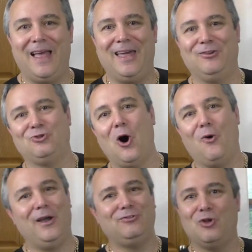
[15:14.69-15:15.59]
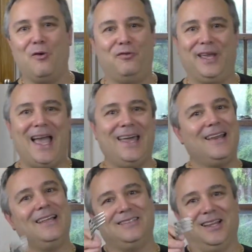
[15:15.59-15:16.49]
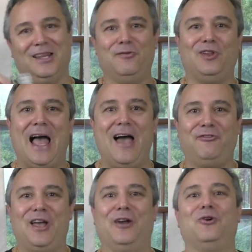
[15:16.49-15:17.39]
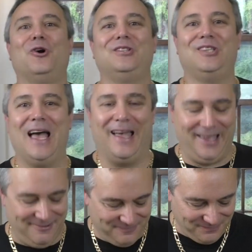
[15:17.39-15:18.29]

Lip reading: and as always, don't forget to live, laugh, and cook Italian.